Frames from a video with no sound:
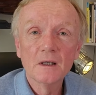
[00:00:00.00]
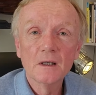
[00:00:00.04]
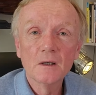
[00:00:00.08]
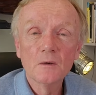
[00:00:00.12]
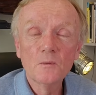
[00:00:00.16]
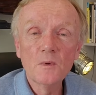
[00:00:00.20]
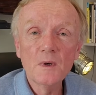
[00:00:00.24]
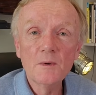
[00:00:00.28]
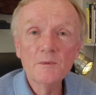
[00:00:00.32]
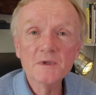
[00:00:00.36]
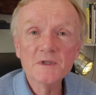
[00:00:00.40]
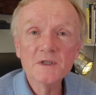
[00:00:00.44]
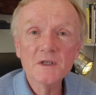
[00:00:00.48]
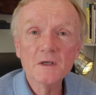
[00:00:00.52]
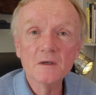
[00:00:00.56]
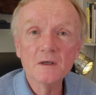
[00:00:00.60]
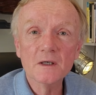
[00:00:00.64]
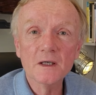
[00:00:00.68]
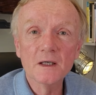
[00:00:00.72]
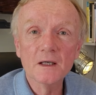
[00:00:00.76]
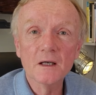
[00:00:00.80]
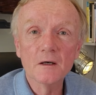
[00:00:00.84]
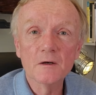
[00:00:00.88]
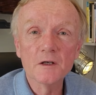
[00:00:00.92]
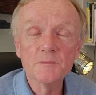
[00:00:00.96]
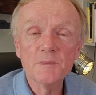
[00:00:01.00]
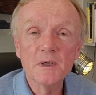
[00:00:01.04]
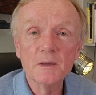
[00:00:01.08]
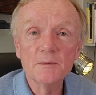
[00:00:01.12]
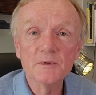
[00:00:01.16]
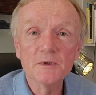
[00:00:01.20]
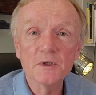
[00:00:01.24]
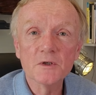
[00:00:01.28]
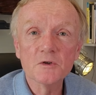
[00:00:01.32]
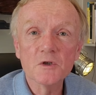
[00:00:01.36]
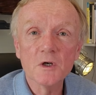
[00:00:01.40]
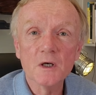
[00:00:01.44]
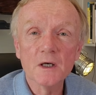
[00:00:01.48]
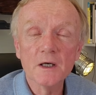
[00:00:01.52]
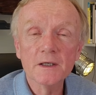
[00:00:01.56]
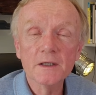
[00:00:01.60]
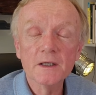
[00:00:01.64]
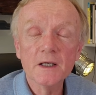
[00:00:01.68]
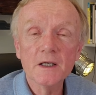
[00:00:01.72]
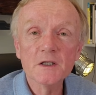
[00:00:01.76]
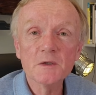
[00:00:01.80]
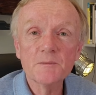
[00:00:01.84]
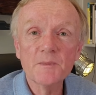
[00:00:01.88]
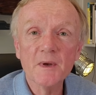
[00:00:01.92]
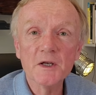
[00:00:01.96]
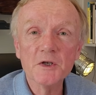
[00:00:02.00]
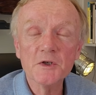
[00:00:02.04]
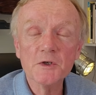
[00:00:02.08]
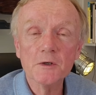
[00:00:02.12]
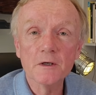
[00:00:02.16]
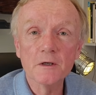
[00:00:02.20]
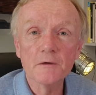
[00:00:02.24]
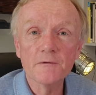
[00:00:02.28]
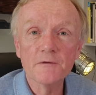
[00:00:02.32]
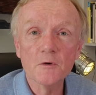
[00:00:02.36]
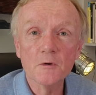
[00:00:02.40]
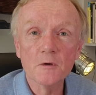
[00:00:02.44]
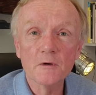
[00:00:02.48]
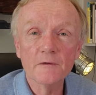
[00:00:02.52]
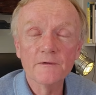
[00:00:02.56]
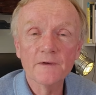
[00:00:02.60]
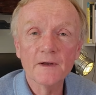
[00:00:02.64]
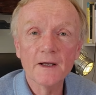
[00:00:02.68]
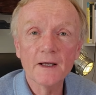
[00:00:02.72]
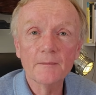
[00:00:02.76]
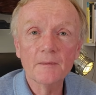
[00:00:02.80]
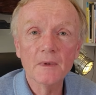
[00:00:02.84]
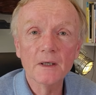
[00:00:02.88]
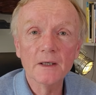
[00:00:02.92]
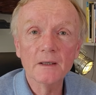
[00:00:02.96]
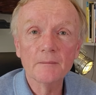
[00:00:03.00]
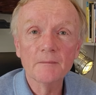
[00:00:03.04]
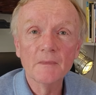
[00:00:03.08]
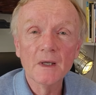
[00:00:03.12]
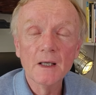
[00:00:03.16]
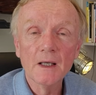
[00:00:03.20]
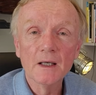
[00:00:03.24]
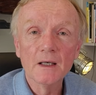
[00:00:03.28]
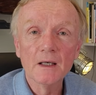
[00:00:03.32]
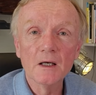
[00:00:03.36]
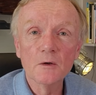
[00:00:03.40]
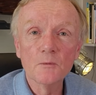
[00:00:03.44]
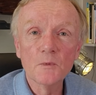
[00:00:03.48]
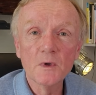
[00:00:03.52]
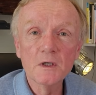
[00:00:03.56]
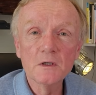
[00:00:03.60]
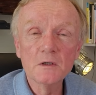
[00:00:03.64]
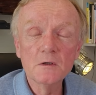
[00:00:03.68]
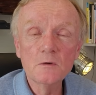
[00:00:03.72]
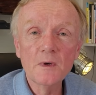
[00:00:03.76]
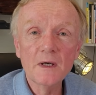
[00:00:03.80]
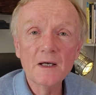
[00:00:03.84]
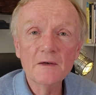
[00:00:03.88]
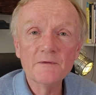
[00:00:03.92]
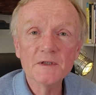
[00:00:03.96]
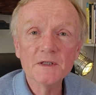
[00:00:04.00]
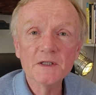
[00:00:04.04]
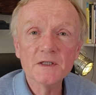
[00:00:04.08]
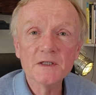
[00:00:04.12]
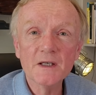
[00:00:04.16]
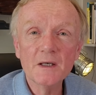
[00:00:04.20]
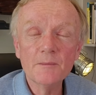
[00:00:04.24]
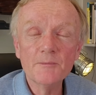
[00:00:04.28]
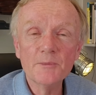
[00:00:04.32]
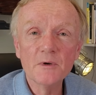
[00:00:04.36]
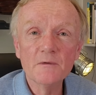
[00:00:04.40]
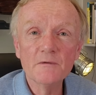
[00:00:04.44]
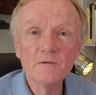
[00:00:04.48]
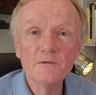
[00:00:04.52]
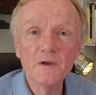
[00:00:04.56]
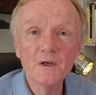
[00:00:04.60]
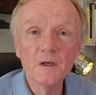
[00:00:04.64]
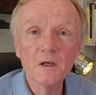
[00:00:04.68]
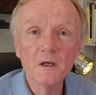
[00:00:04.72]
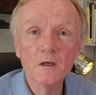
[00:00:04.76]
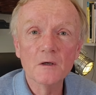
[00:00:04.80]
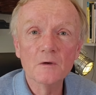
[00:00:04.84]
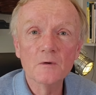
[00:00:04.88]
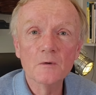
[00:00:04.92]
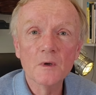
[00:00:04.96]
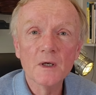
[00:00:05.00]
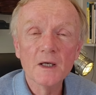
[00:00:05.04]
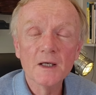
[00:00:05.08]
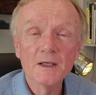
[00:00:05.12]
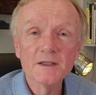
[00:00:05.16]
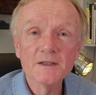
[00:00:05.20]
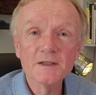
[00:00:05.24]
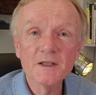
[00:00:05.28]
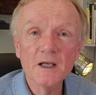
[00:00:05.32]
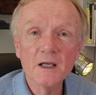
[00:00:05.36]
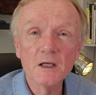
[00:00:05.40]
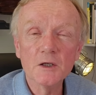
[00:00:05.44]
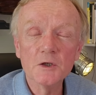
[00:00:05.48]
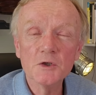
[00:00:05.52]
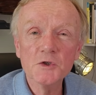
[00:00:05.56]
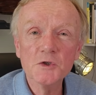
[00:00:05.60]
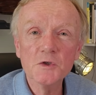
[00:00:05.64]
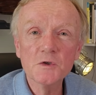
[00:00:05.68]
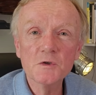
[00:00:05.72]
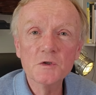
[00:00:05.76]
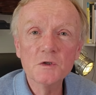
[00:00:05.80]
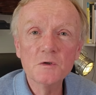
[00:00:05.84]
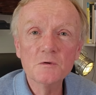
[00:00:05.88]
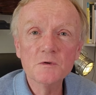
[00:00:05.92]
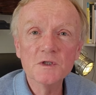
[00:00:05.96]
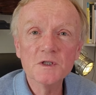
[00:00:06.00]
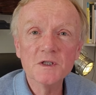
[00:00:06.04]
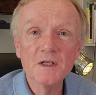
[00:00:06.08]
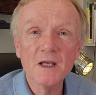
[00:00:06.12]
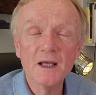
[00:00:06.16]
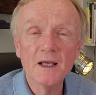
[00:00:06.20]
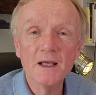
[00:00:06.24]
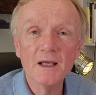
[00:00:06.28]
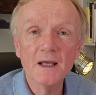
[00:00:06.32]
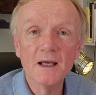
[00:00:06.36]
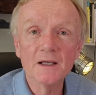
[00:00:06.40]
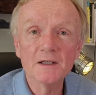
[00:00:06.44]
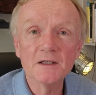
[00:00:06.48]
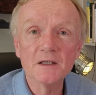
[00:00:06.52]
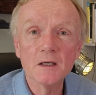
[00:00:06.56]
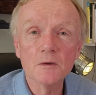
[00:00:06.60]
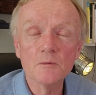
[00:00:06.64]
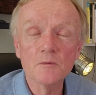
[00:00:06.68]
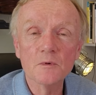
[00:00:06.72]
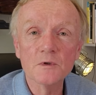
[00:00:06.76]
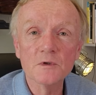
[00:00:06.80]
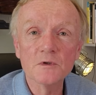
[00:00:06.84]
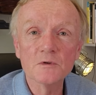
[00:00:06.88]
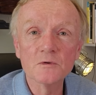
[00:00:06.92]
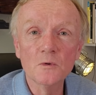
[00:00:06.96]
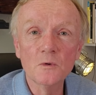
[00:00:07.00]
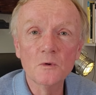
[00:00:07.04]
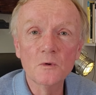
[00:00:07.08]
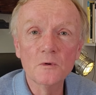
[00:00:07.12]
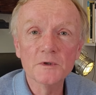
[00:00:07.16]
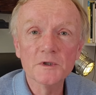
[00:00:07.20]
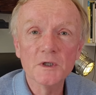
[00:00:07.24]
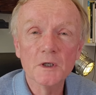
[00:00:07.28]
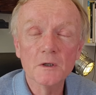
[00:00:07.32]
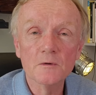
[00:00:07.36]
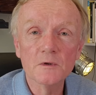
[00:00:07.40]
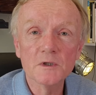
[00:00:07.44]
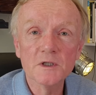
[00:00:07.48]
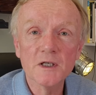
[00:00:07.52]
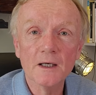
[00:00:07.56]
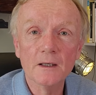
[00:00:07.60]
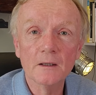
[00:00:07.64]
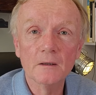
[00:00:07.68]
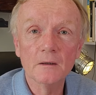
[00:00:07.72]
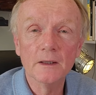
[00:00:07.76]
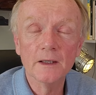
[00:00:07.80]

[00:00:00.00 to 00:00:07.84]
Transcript: We would certainly encourage people to try it, especially if you're a family. Now we do have a separate video saying should you stay at a resort hotel